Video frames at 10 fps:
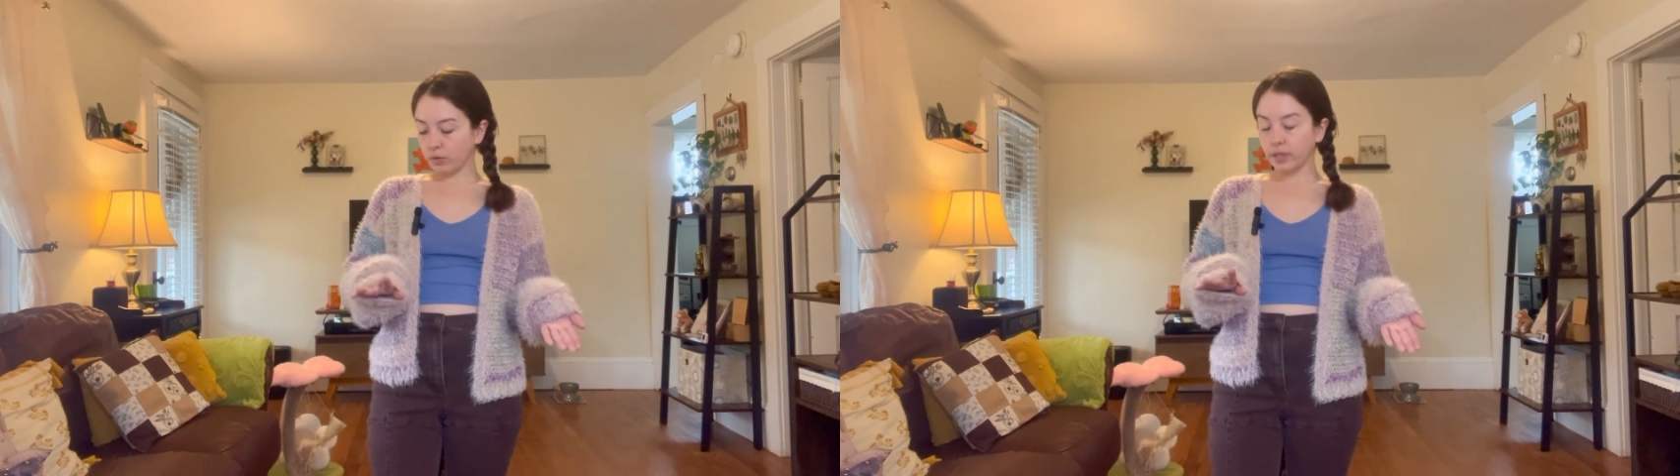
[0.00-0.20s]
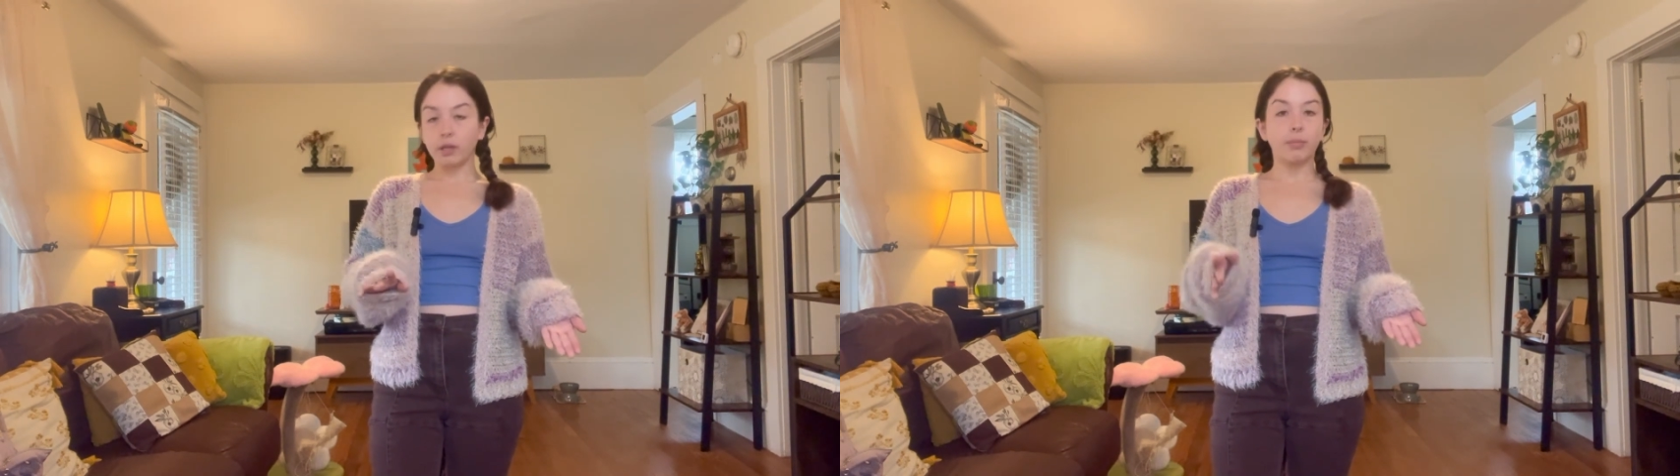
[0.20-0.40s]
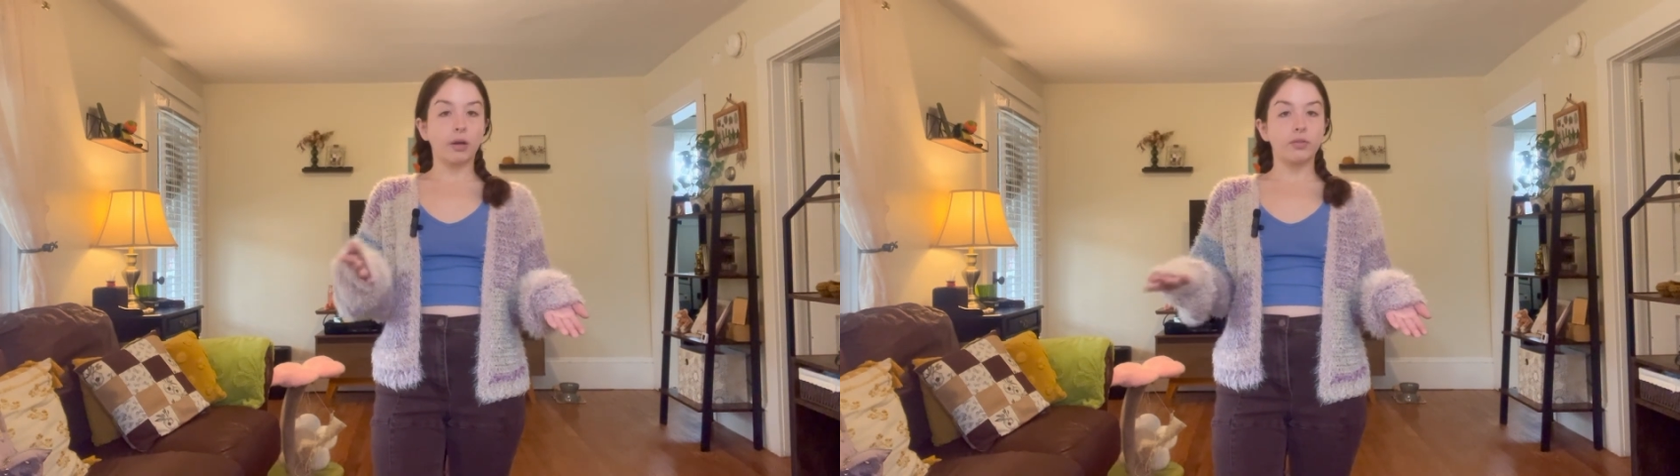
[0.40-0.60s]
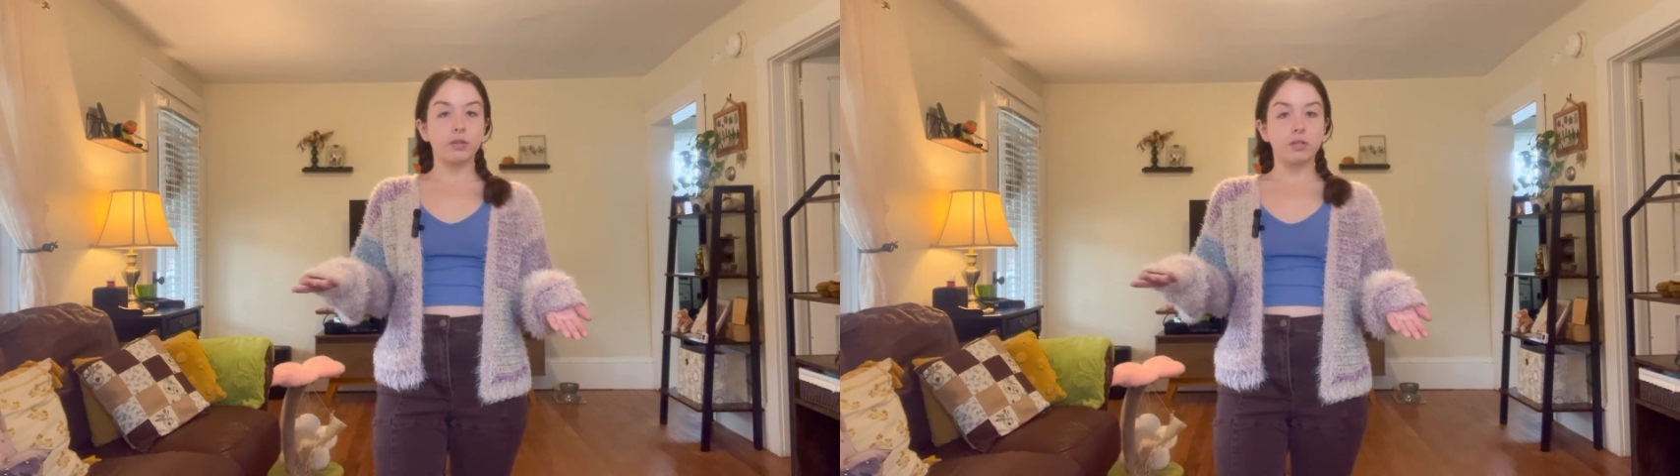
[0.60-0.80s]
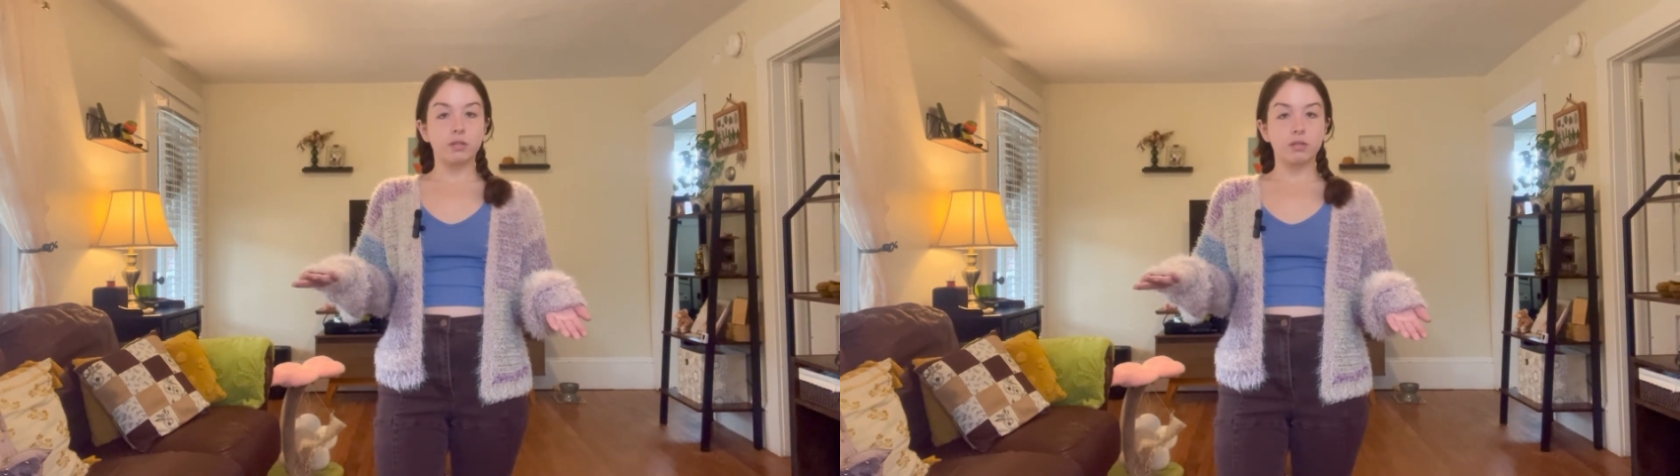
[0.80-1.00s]
like about
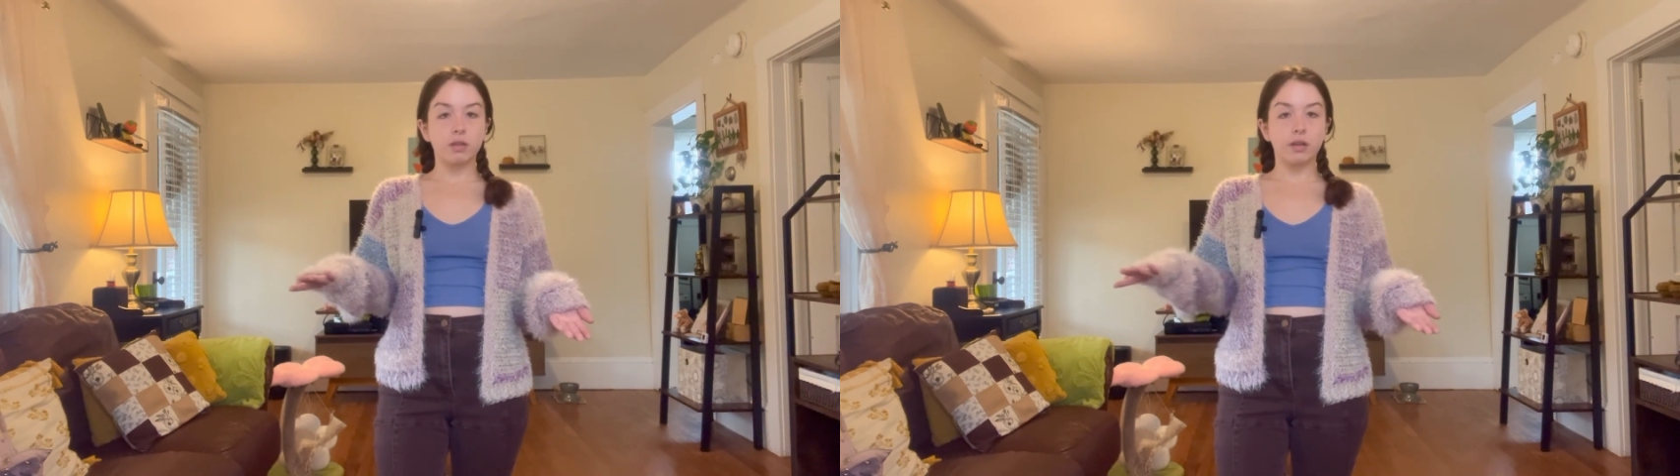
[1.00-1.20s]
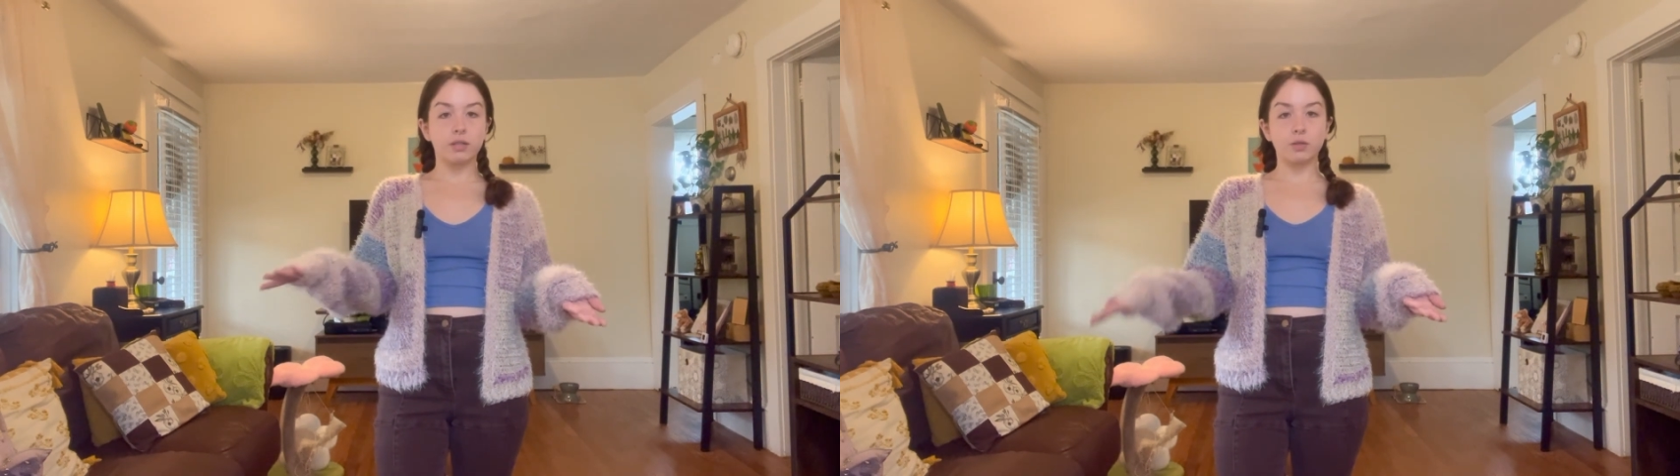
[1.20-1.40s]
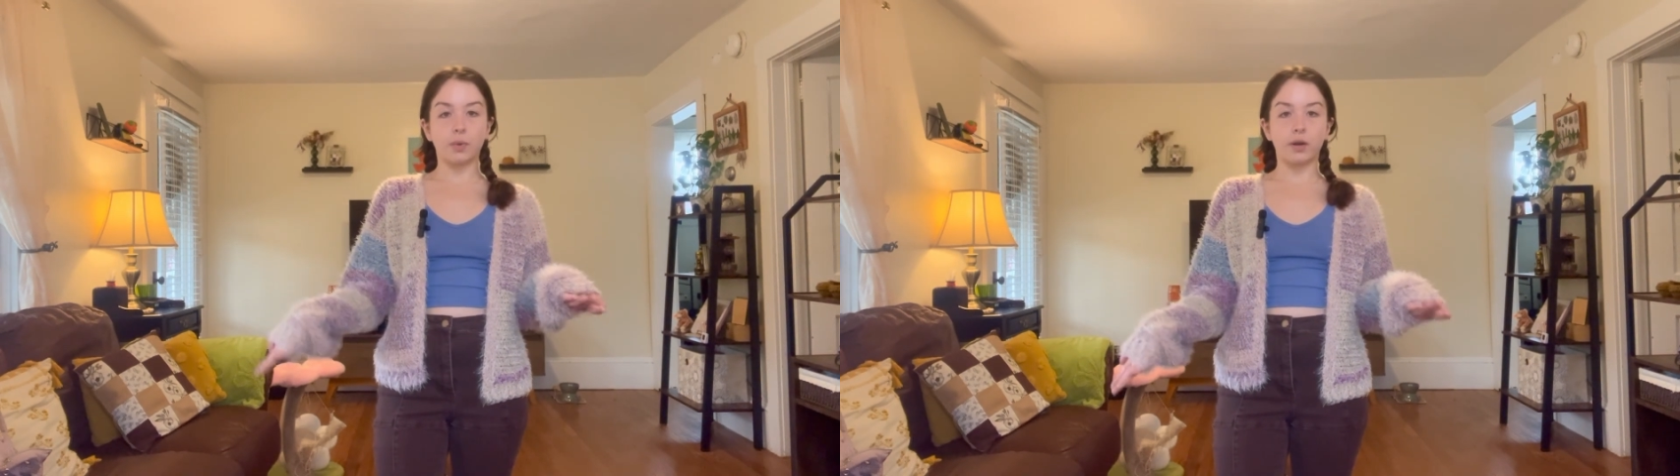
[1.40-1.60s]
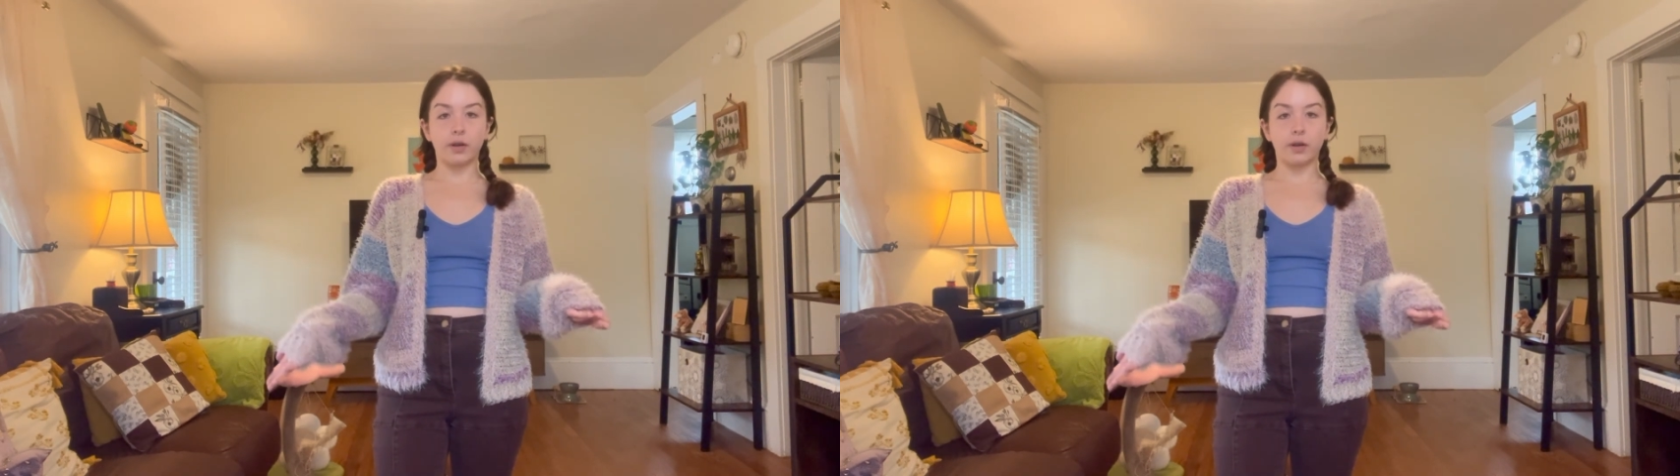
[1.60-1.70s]
this sweater.